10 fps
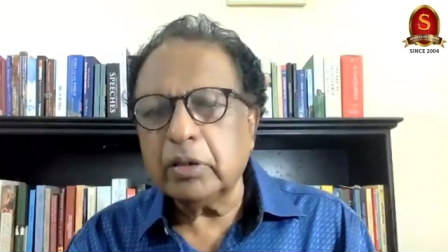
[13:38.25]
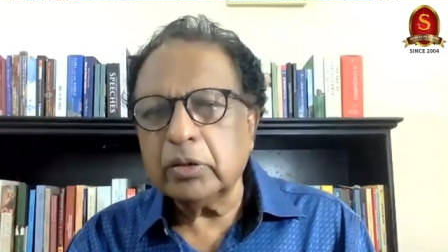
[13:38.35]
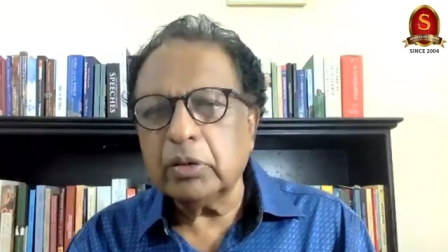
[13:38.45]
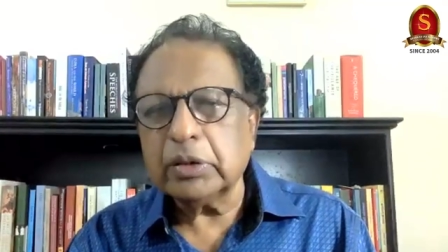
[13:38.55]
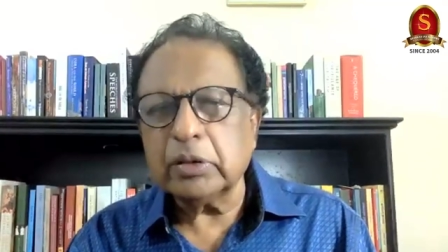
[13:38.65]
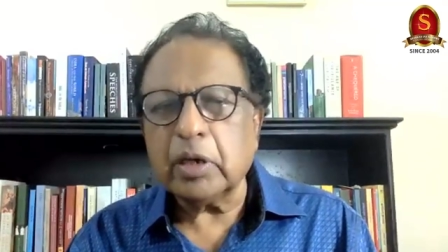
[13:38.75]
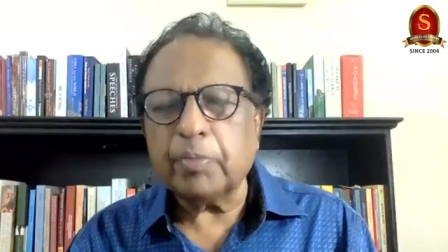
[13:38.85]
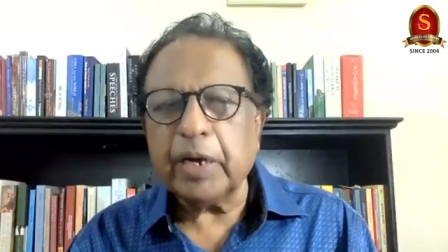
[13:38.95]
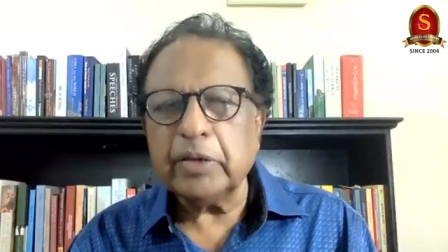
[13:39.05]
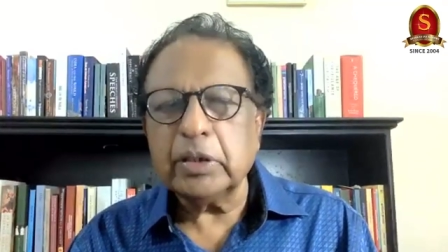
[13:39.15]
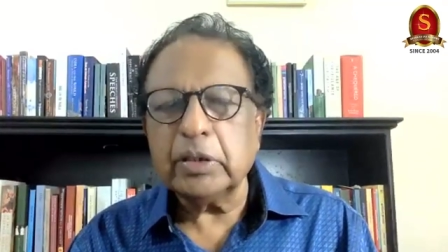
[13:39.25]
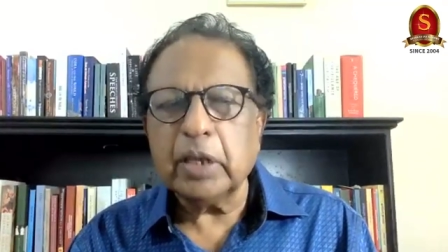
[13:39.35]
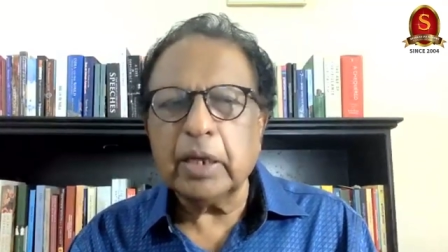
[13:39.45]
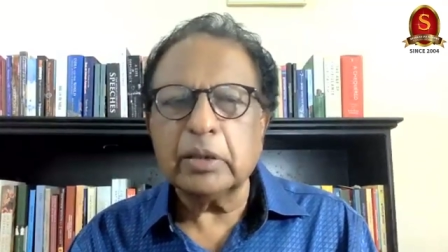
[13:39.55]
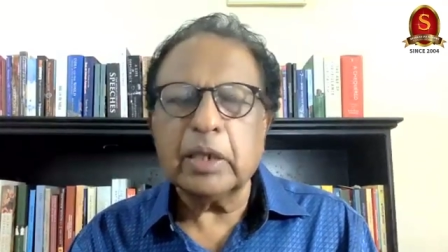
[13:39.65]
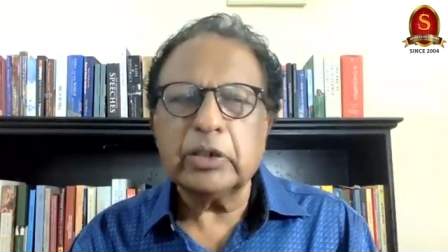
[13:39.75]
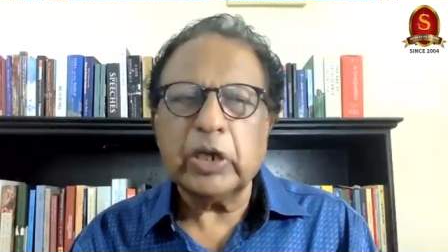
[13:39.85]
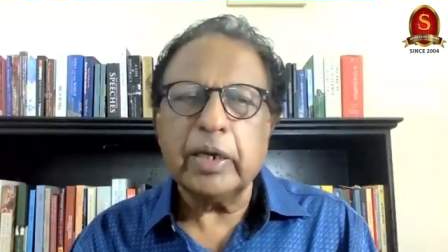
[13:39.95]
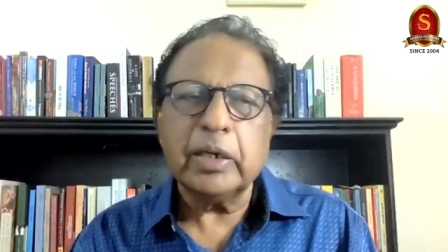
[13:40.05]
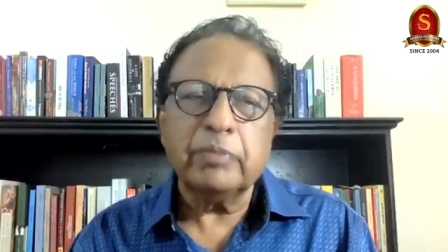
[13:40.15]
So it's a surprising thing that
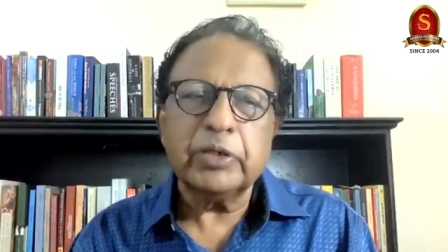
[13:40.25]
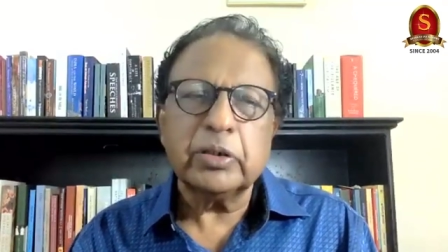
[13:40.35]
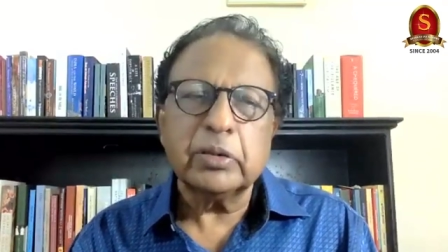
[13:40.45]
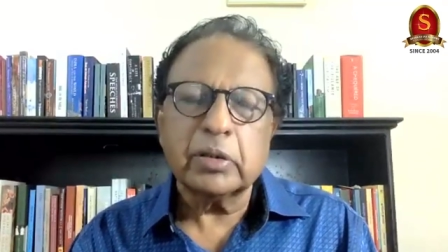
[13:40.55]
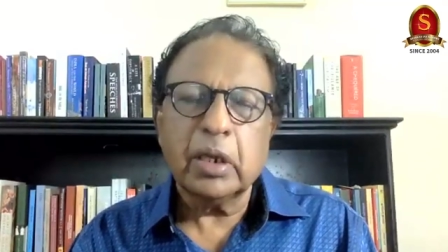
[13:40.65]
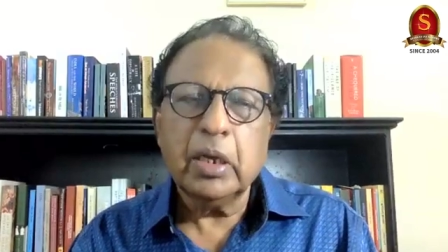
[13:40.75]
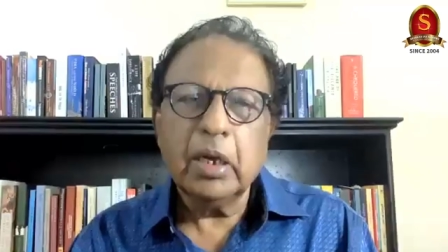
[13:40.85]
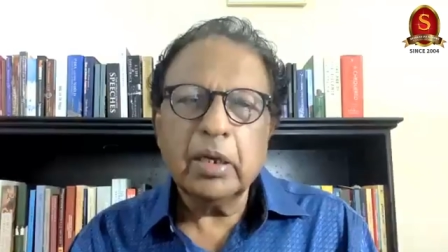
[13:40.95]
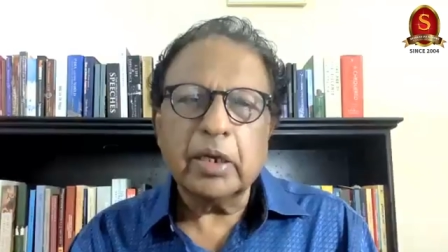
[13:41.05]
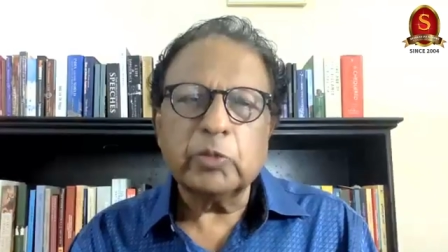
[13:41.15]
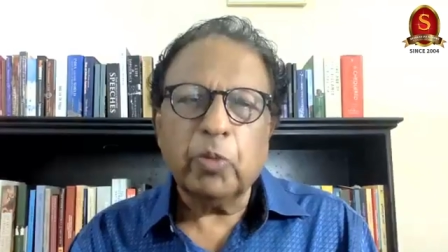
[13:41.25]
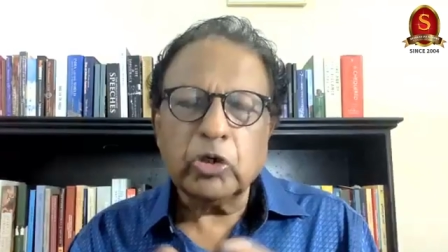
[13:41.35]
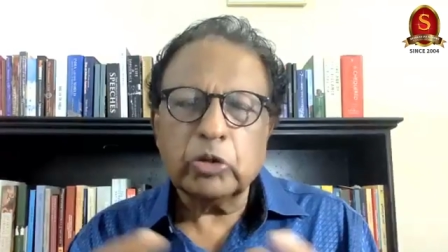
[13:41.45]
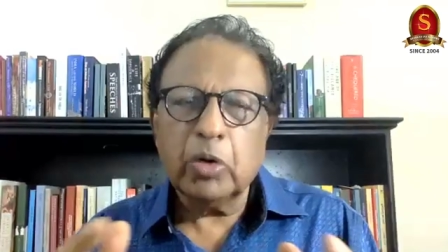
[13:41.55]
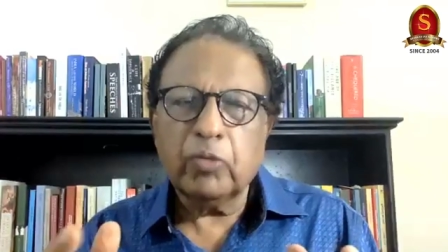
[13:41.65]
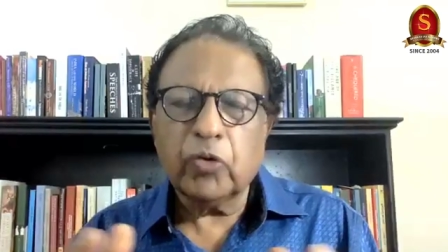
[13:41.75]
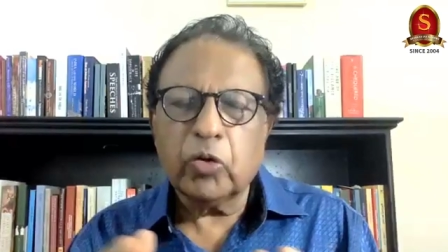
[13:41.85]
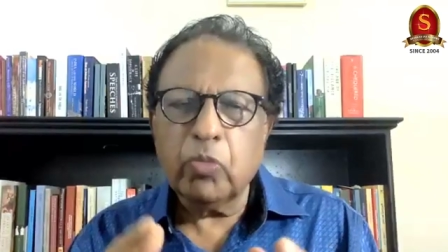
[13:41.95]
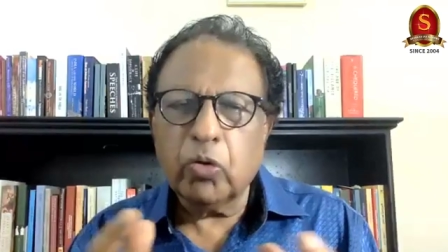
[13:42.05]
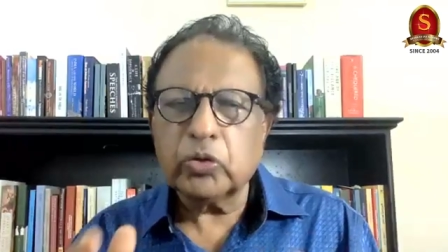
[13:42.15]
China, which is responsible
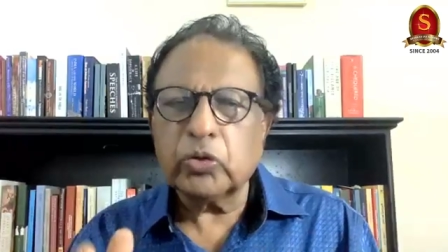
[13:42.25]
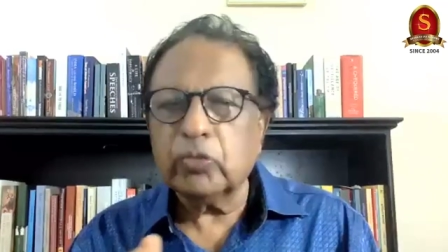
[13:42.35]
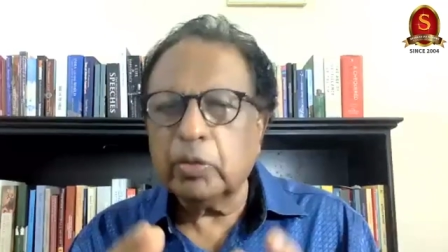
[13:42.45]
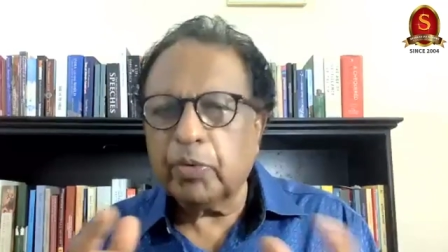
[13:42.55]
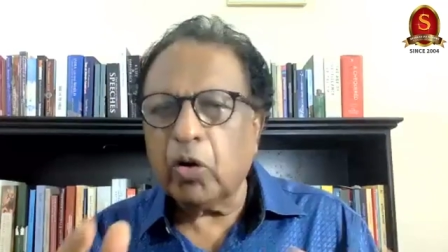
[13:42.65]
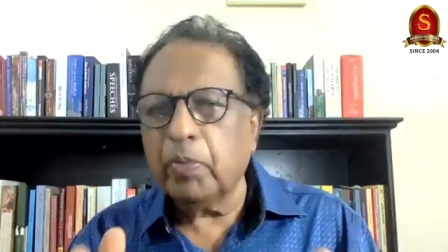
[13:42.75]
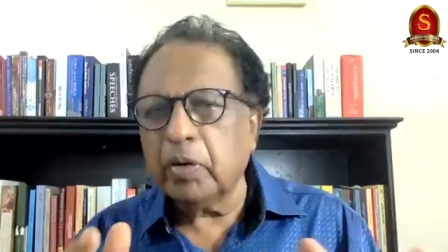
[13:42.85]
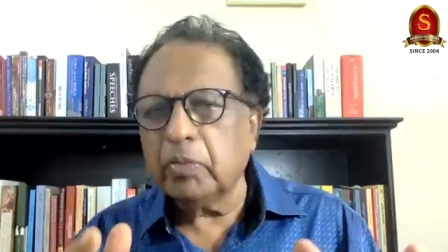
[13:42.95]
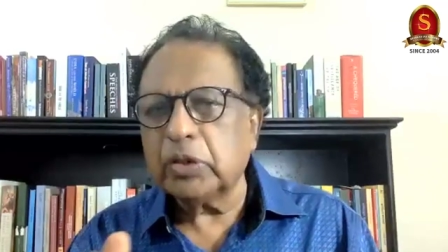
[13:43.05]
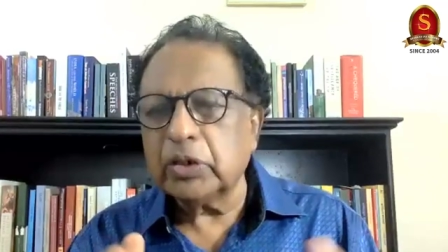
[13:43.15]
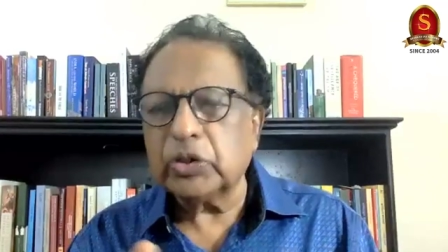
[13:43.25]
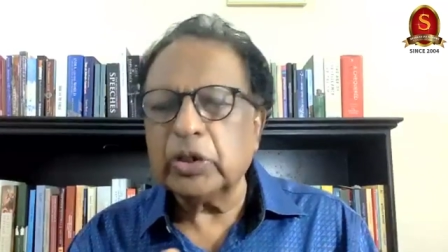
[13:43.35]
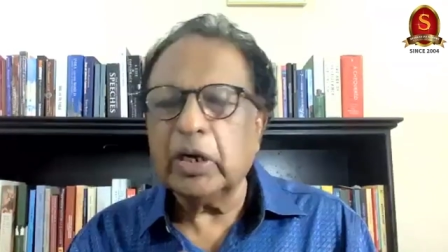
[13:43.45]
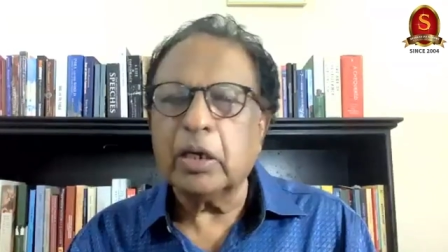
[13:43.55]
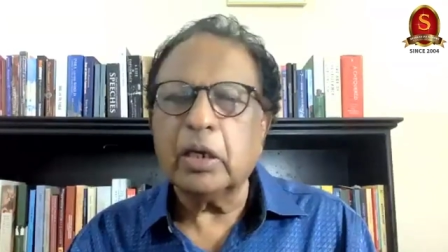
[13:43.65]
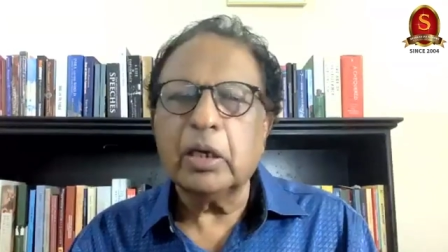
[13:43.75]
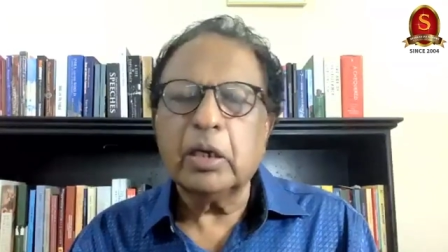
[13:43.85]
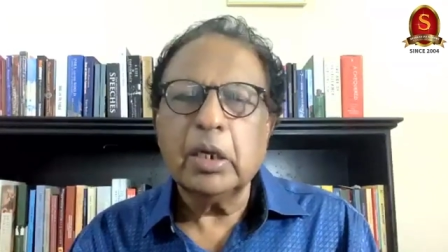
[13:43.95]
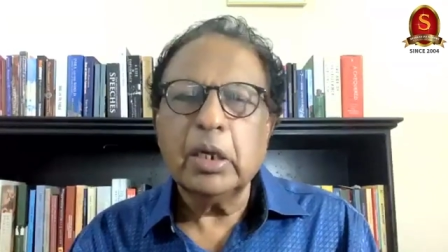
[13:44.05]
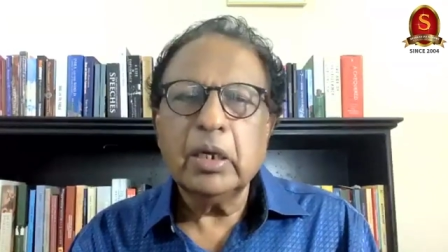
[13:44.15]
for most of the problems in Sri Lanka,
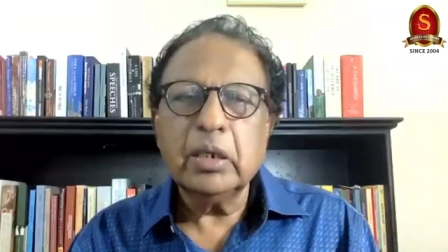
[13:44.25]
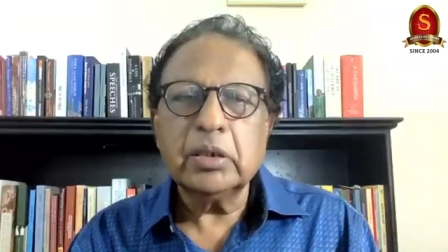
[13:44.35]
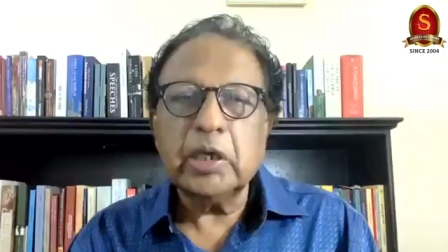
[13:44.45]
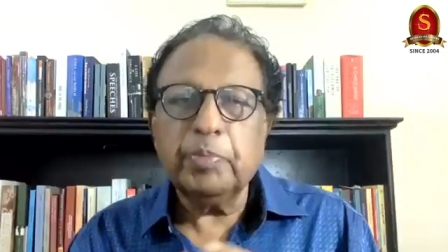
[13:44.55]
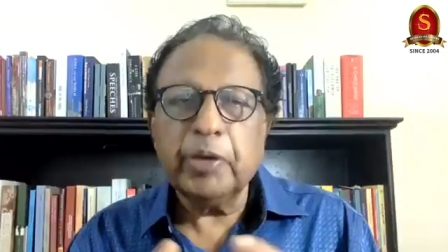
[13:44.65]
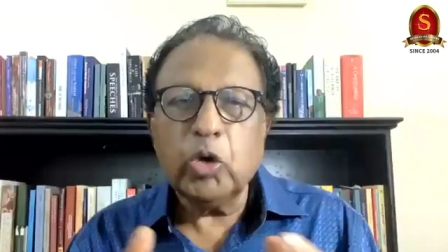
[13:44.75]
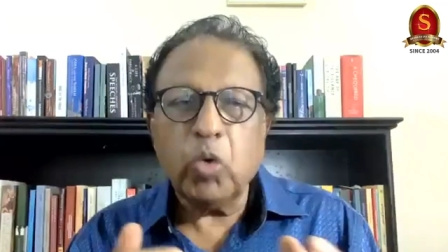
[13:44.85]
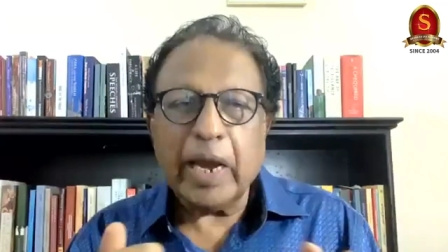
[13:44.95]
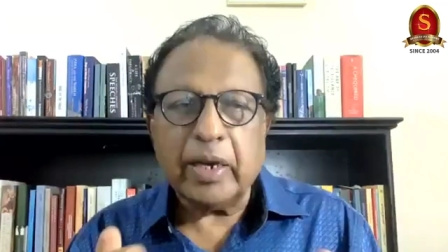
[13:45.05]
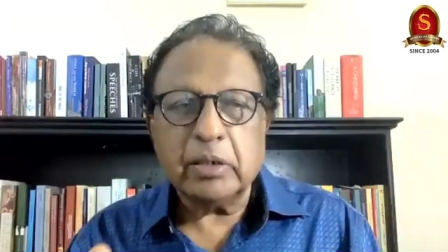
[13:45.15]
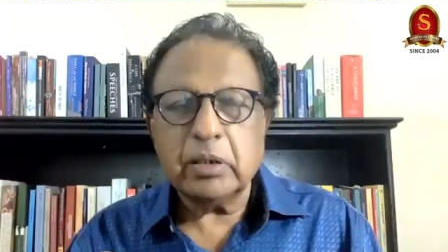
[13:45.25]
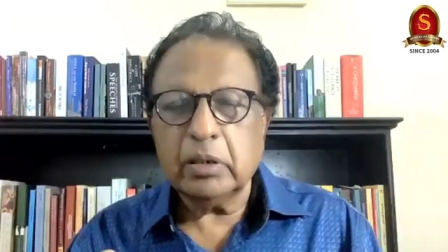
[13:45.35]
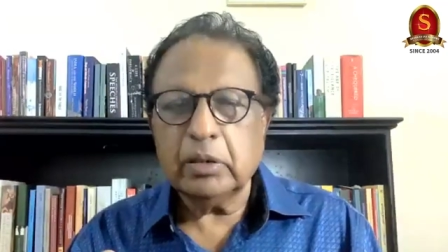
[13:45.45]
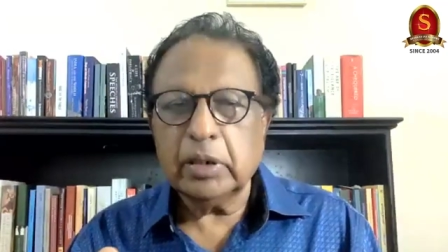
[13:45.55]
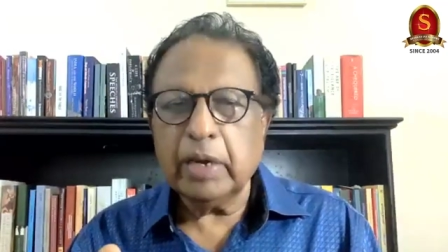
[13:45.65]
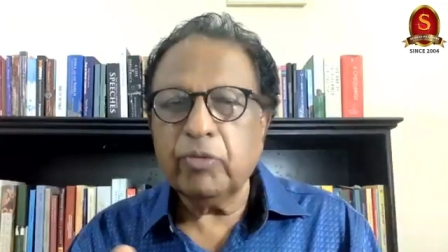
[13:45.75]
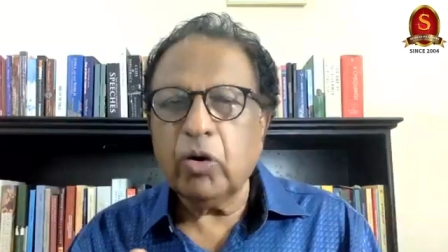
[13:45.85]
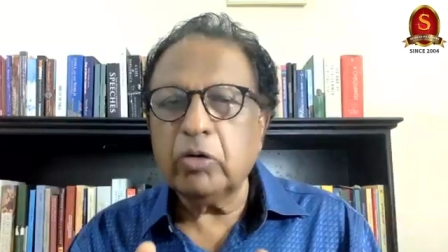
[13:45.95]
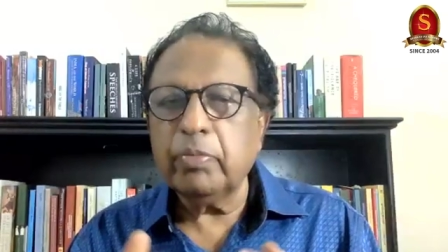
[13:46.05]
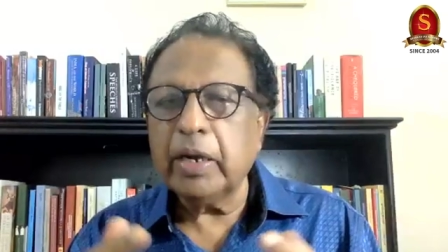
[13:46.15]
is keeping quiet. They have
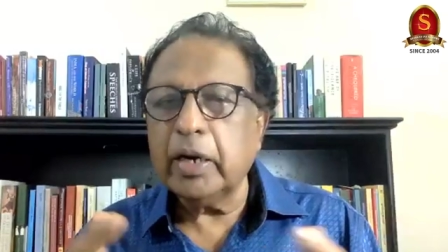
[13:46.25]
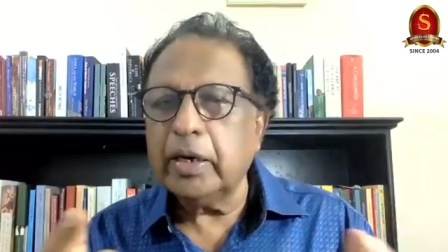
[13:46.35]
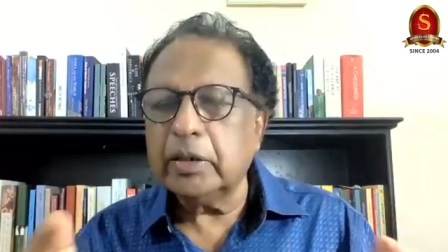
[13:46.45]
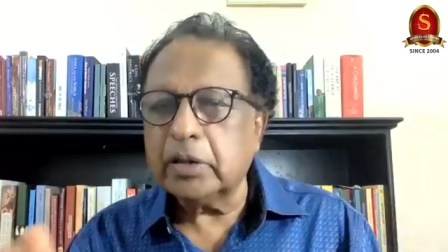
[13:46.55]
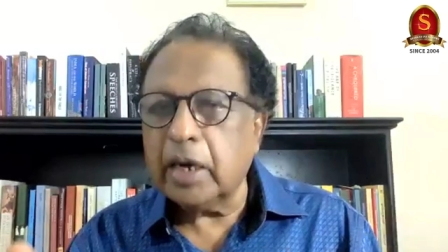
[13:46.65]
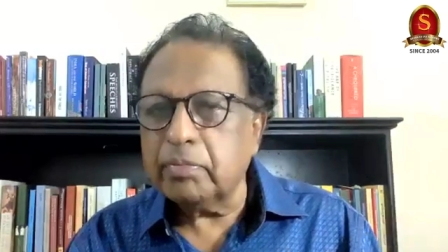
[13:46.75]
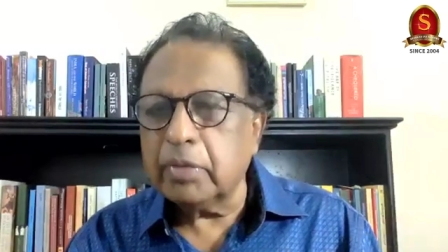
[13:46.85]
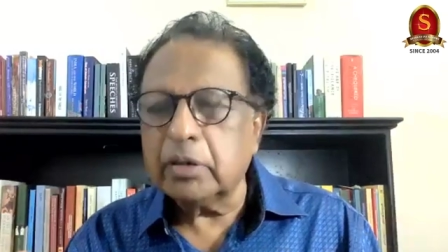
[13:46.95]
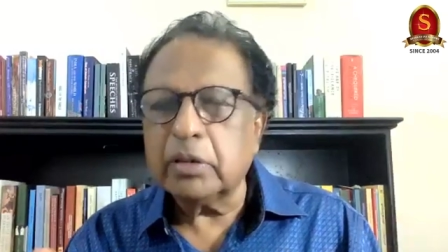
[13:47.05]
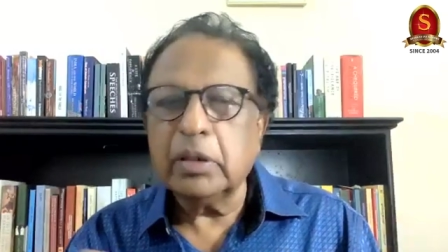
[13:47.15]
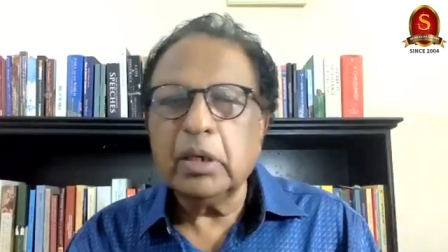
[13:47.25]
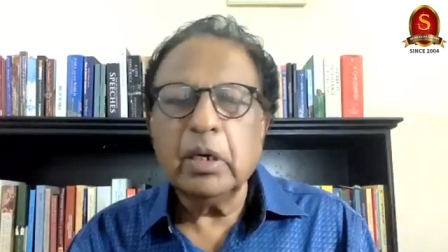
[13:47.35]
not made any statement.